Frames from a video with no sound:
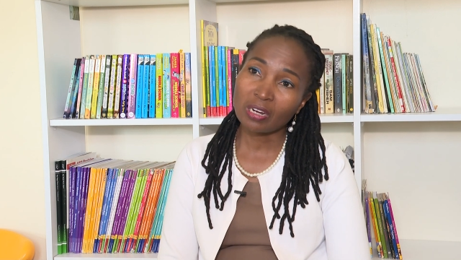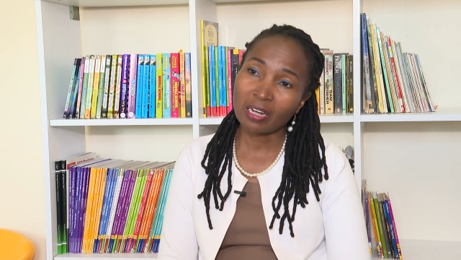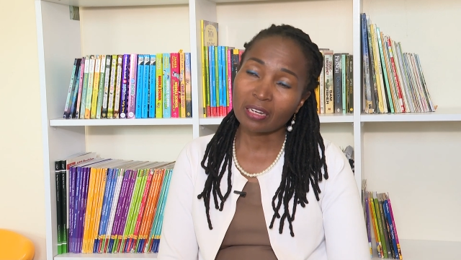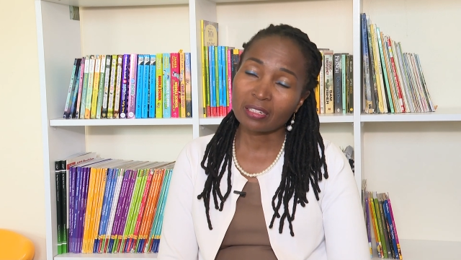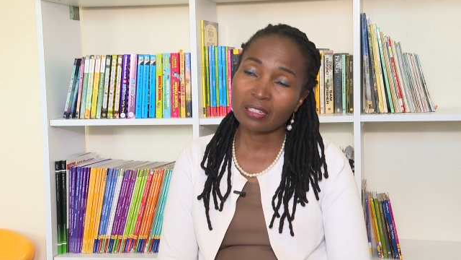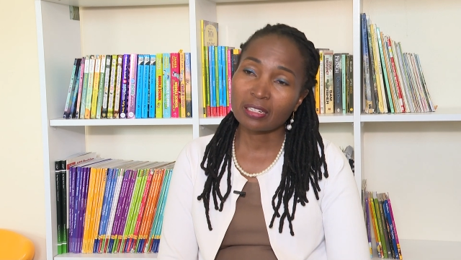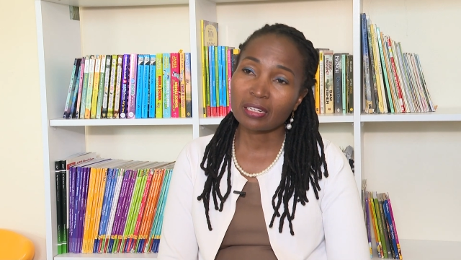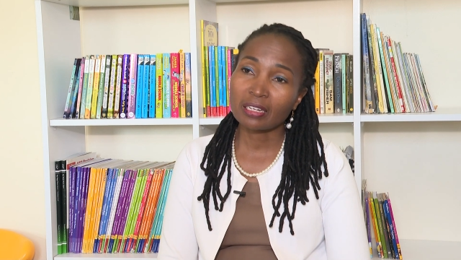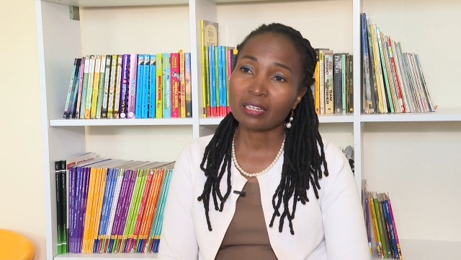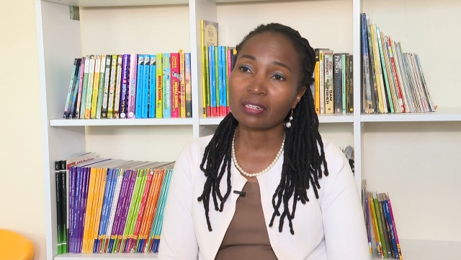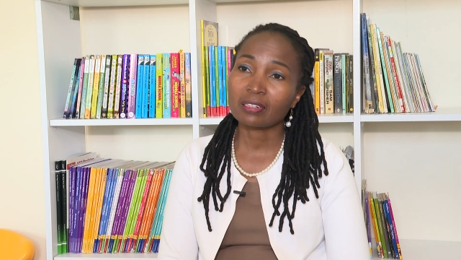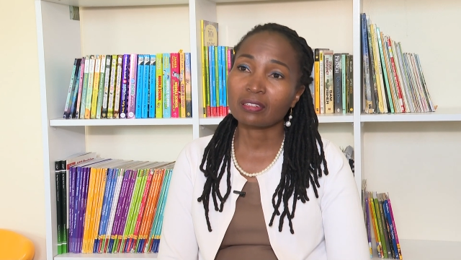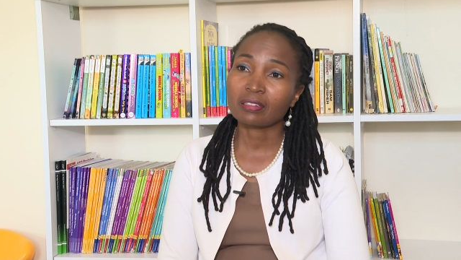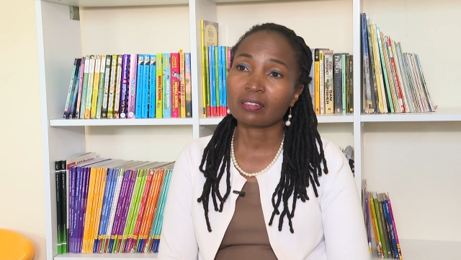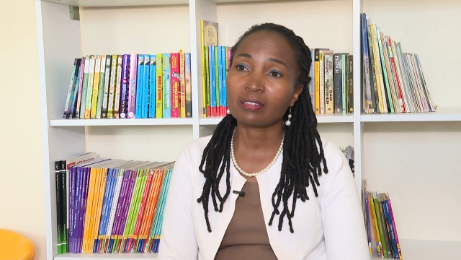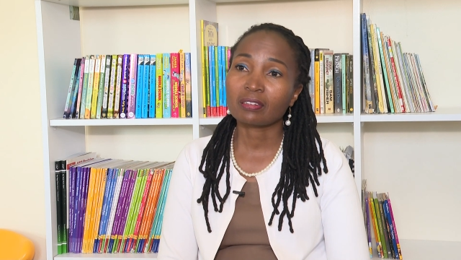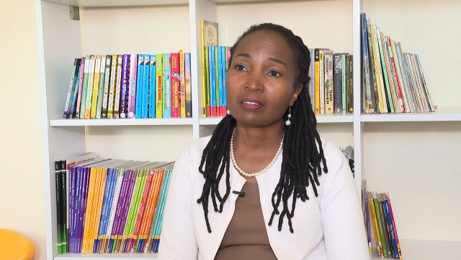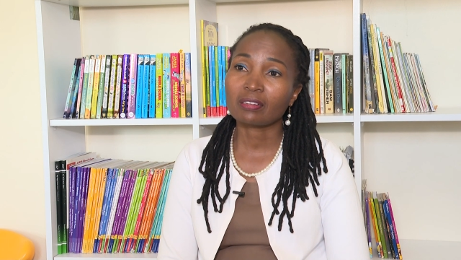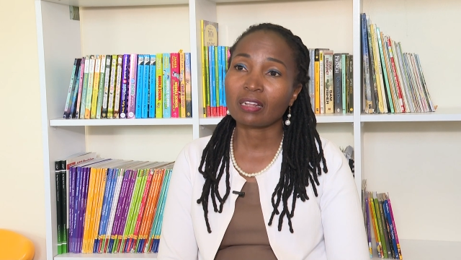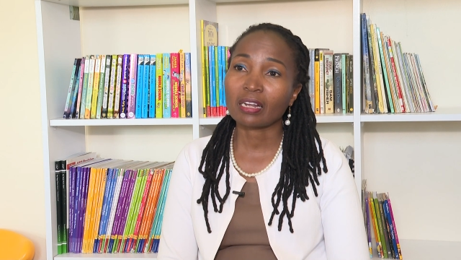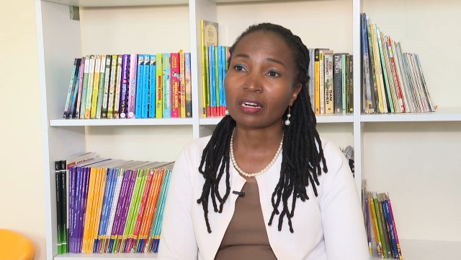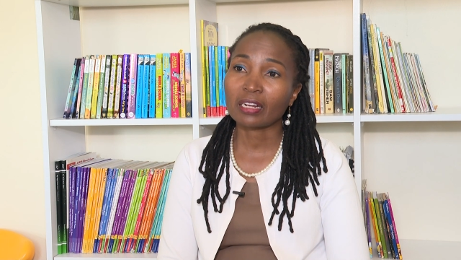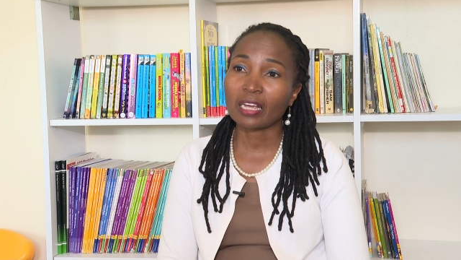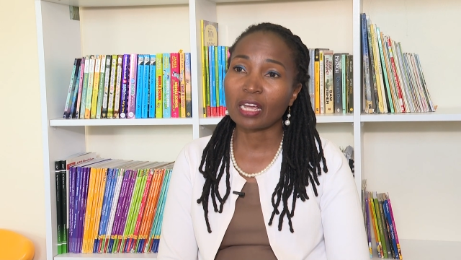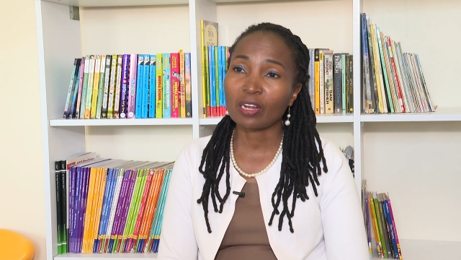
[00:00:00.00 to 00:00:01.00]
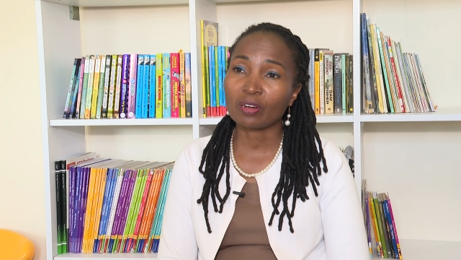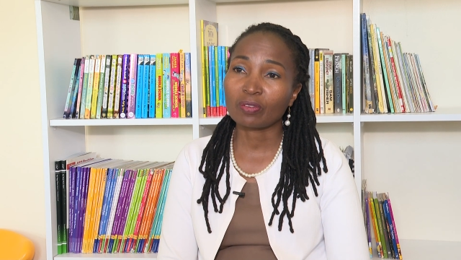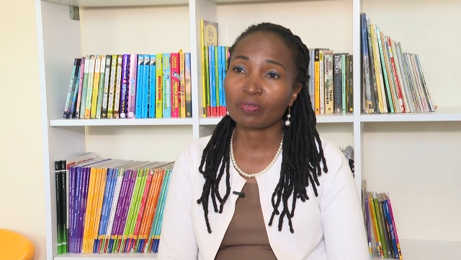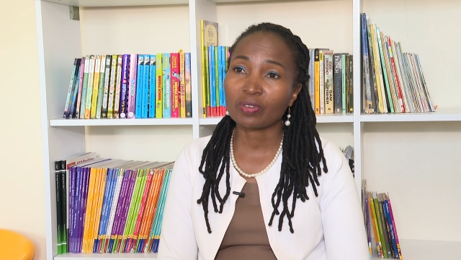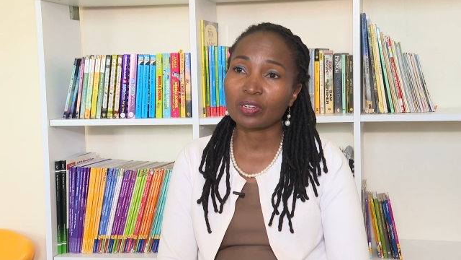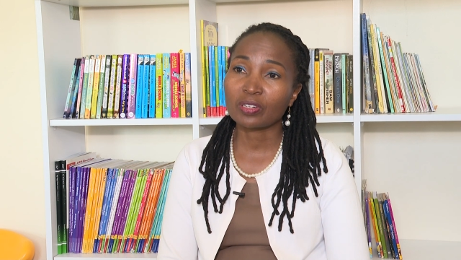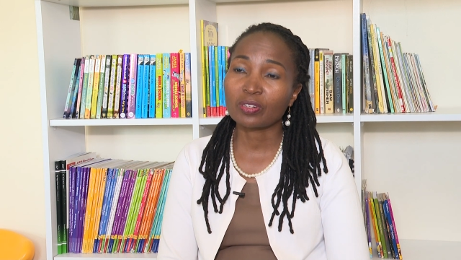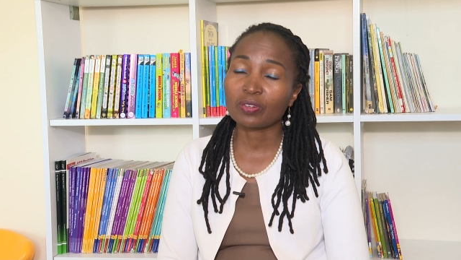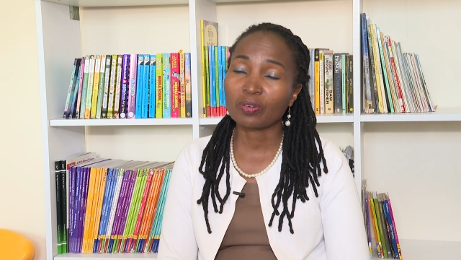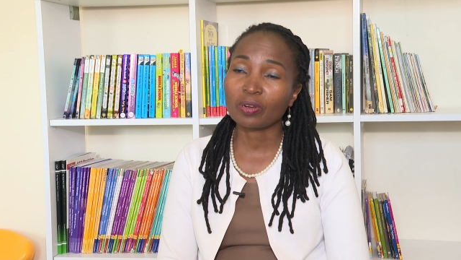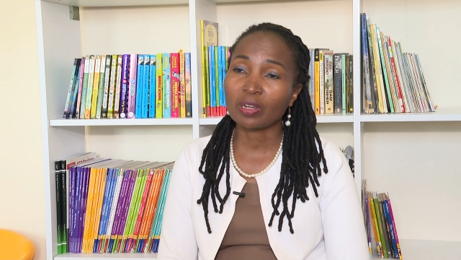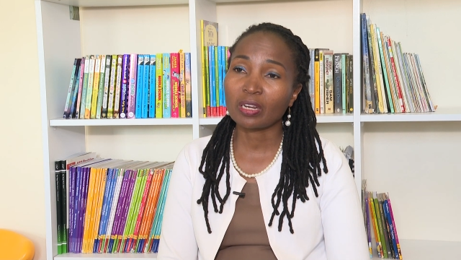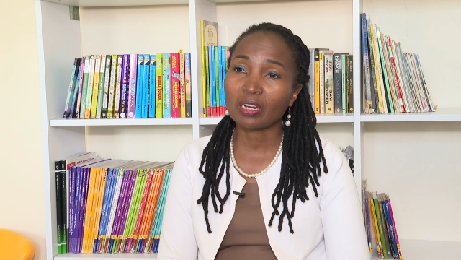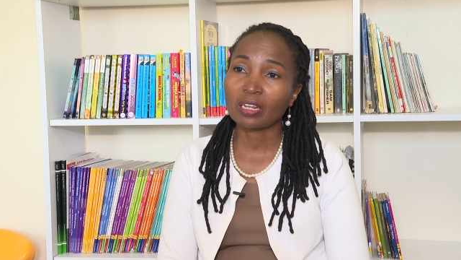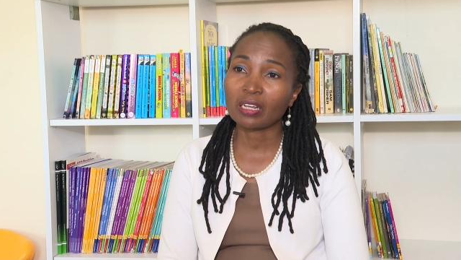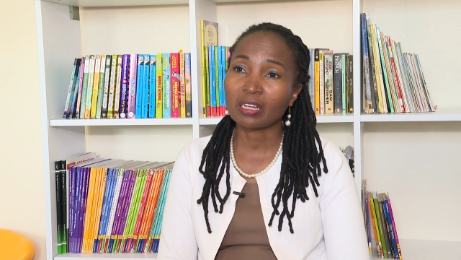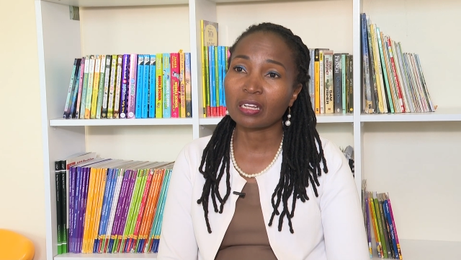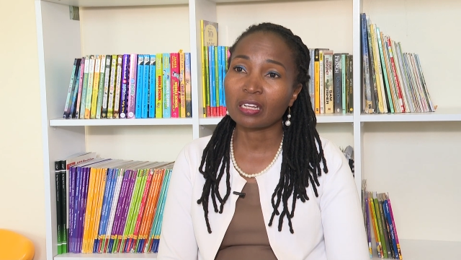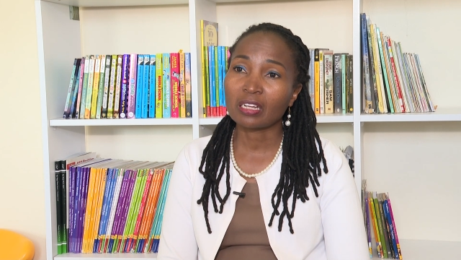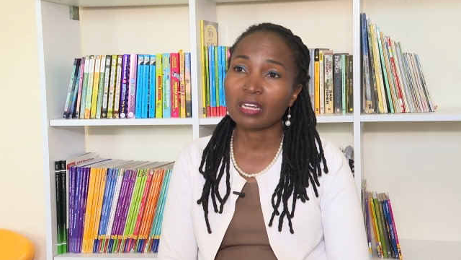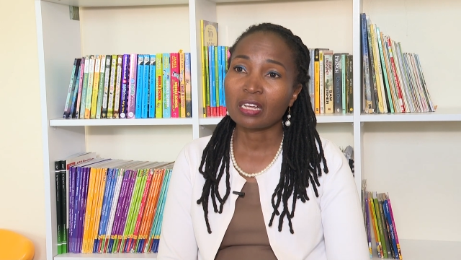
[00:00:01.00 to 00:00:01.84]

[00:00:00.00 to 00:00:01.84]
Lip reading: attend that kind of a training.